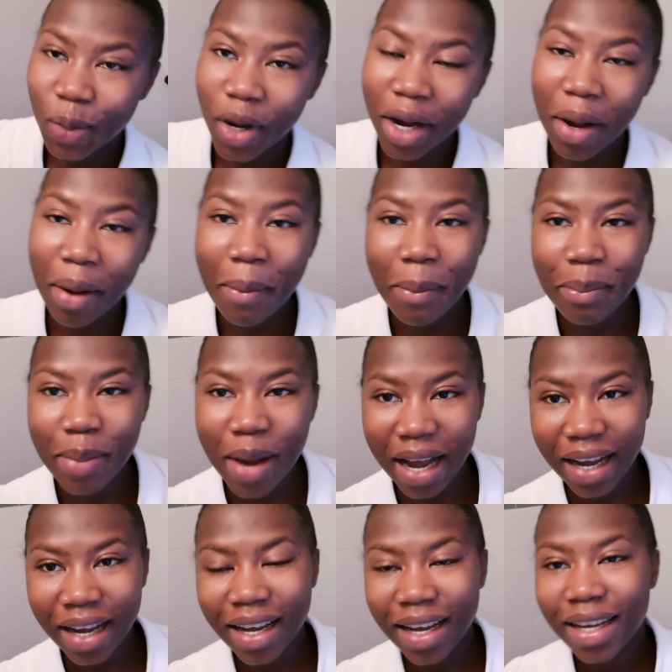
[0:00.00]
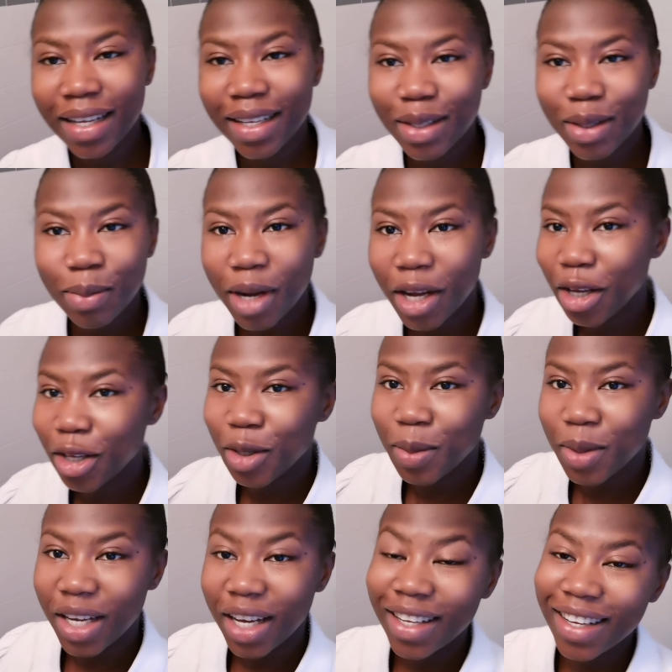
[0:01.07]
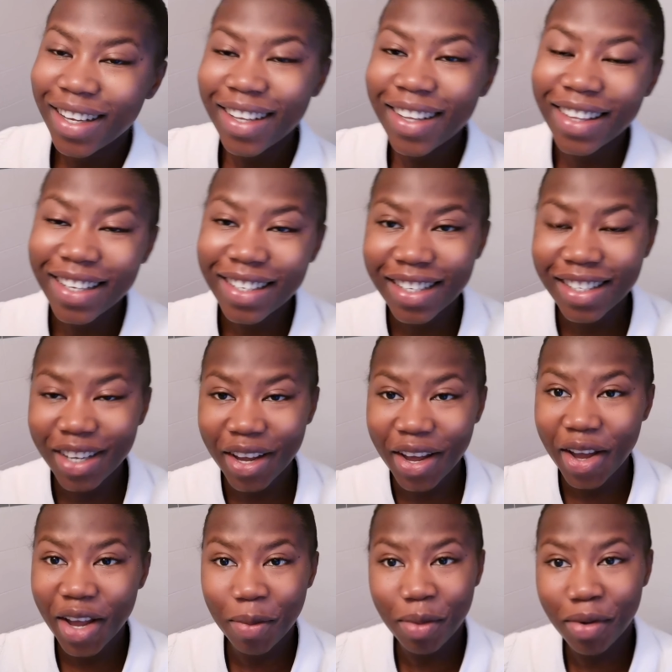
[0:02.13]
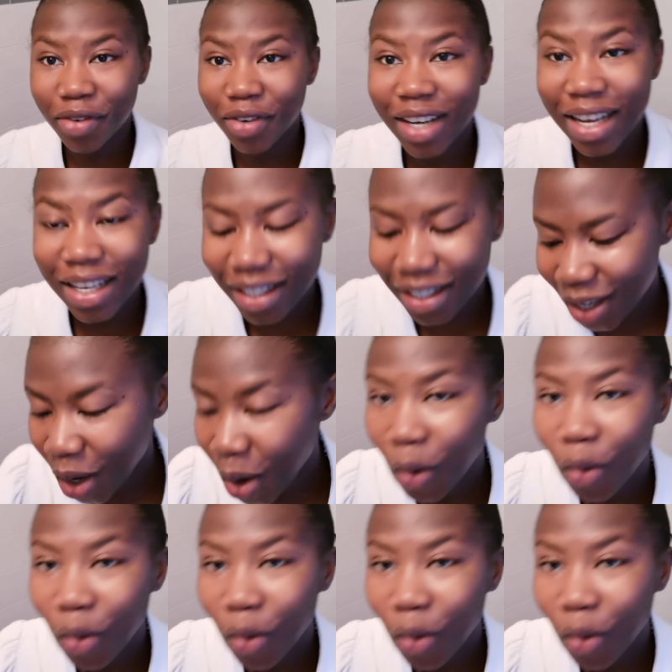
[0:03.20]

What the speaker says: Welcome back to my YouTube channel. This is again Amy Fullest.